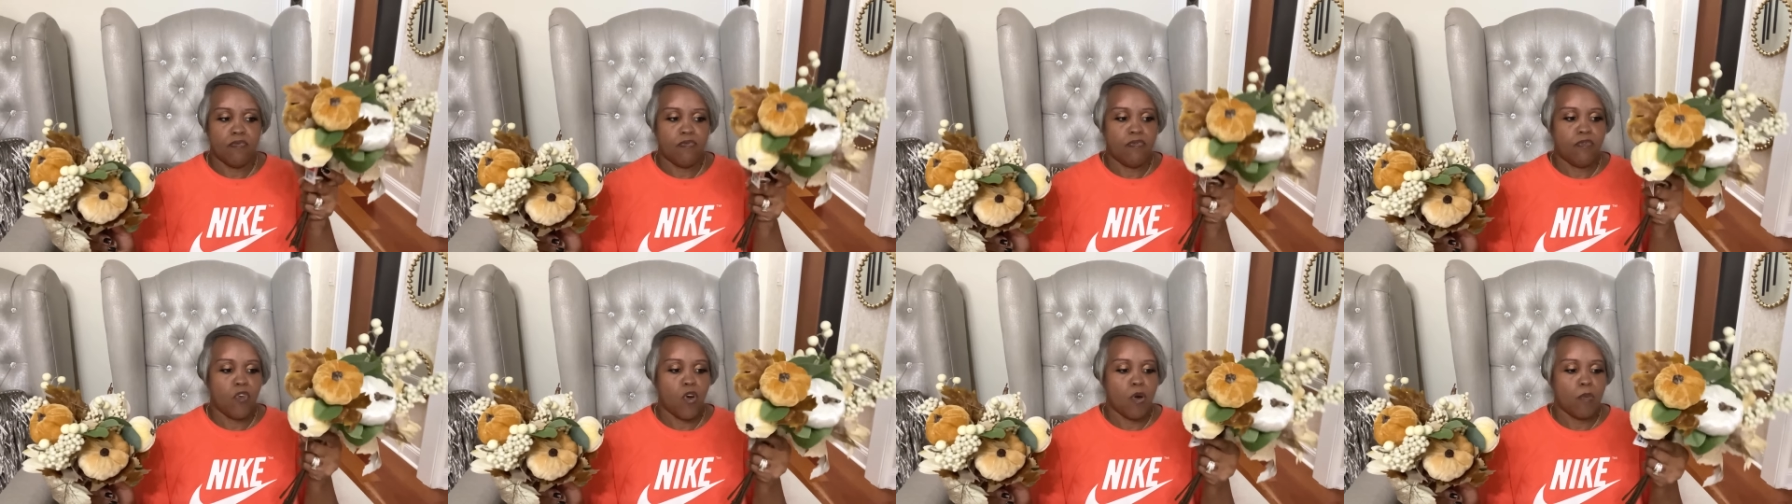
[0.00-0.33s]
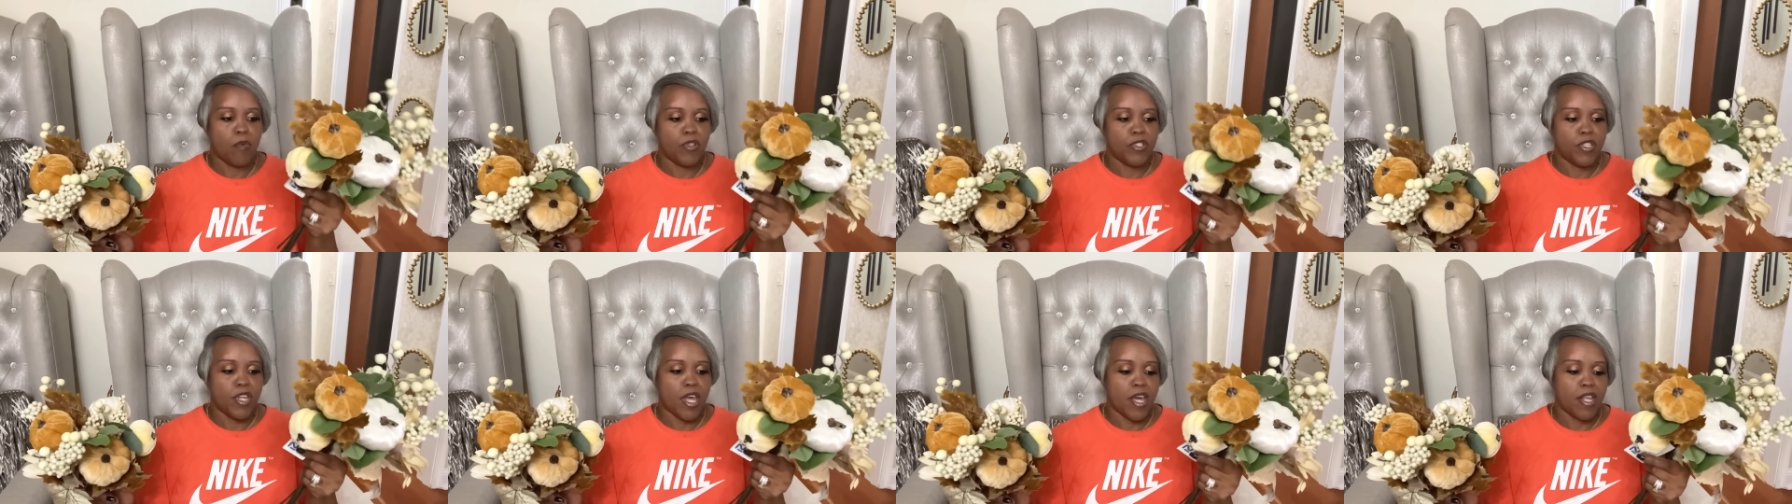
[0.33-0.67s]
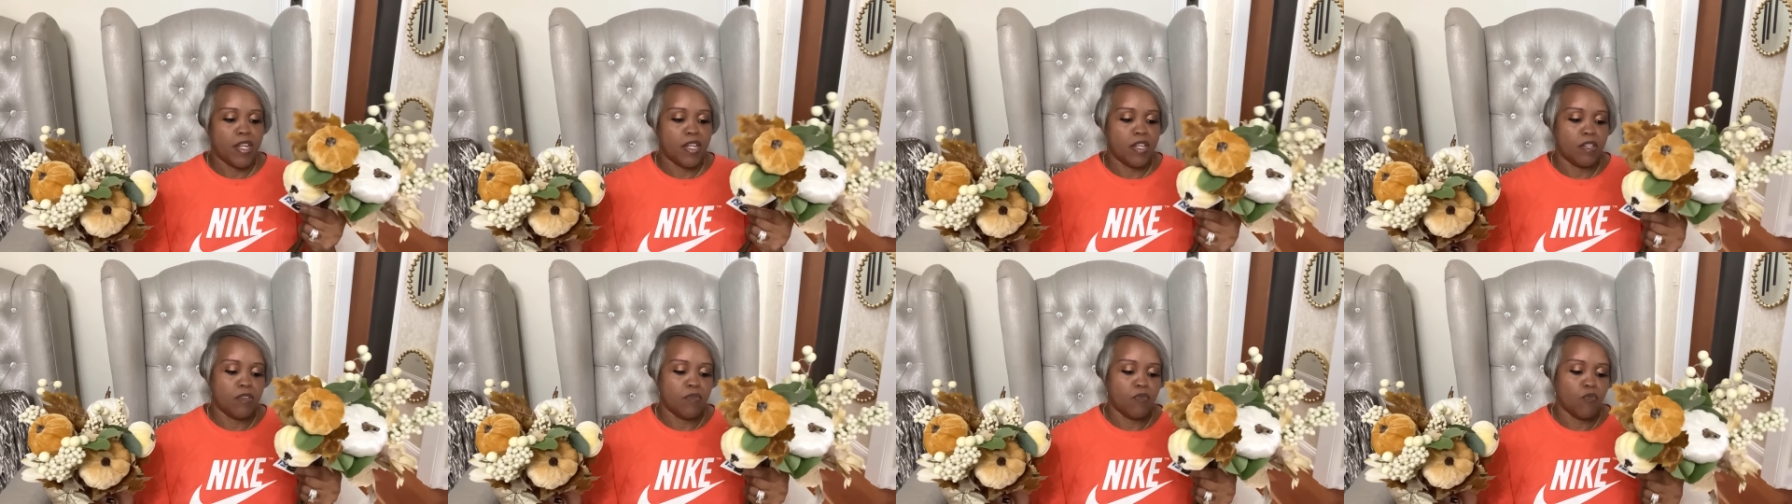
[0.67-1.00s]
formal
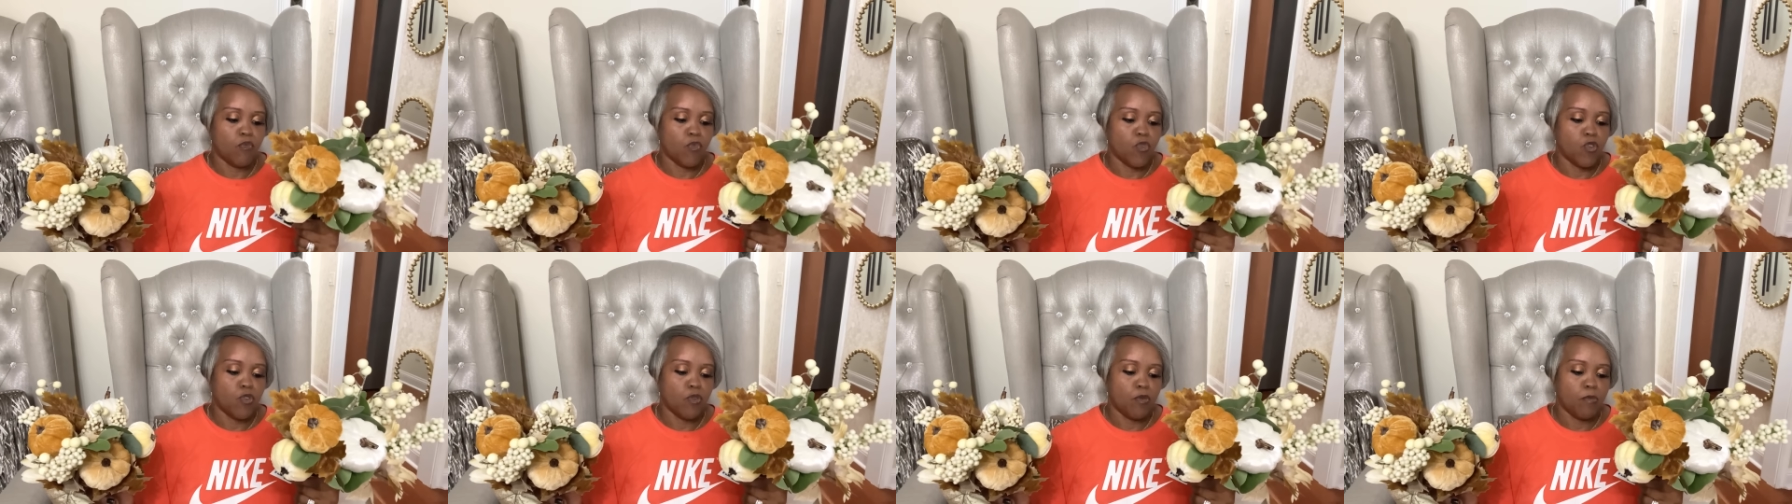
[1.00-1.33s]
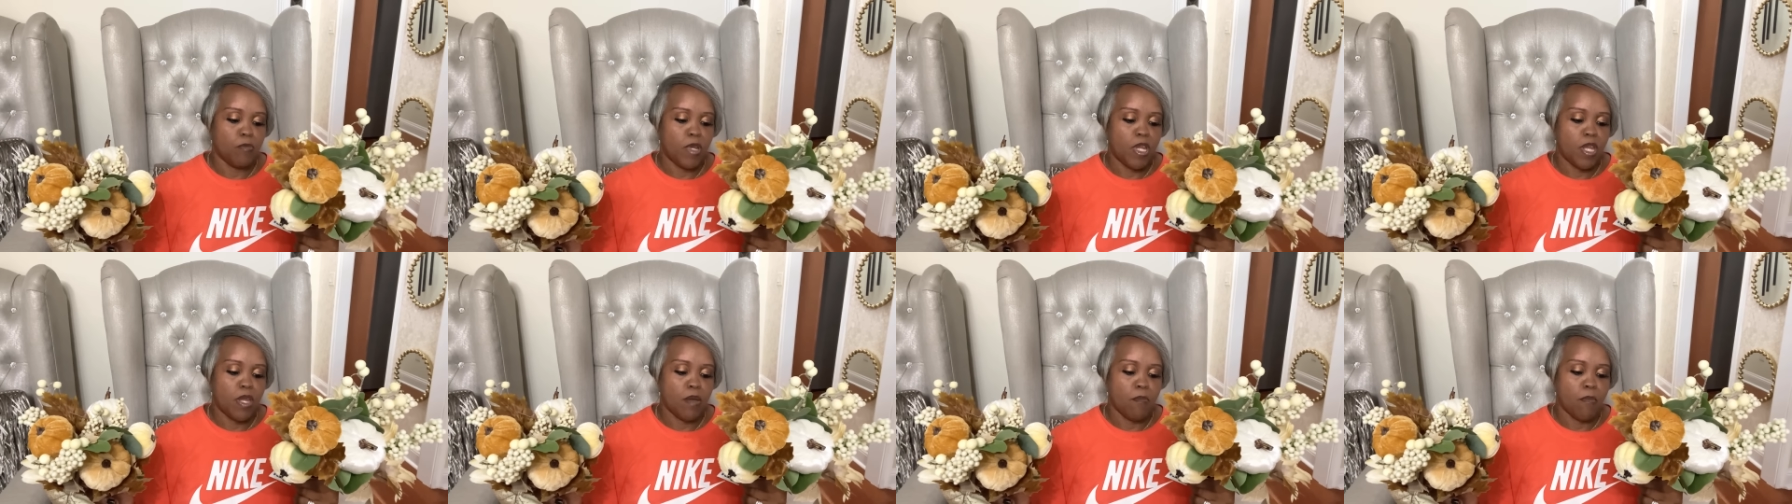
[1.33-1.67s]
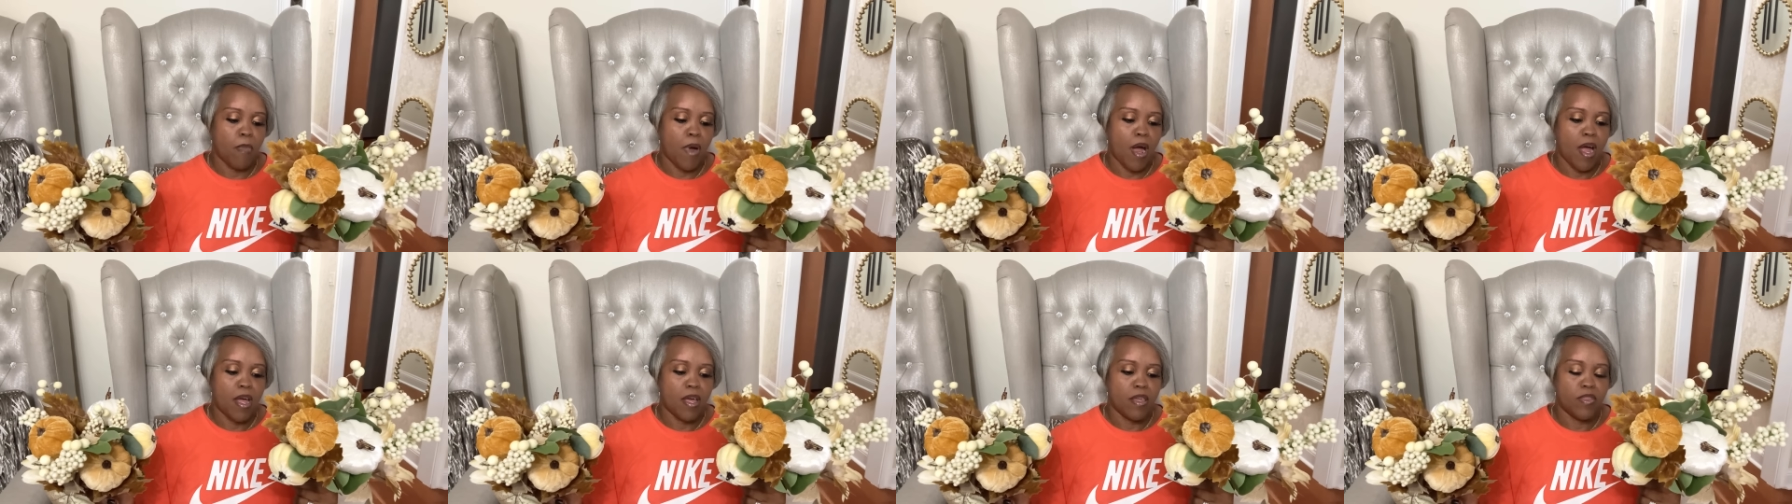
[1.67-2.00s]
dining room in
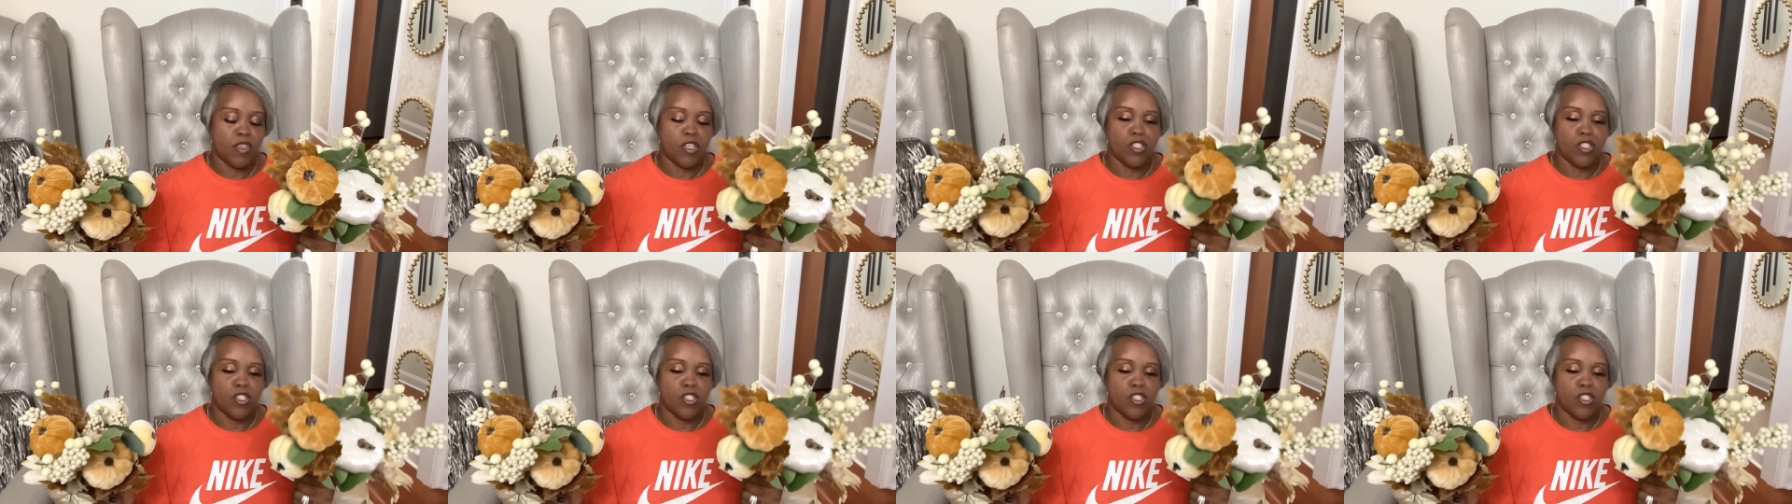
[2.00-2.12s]
mind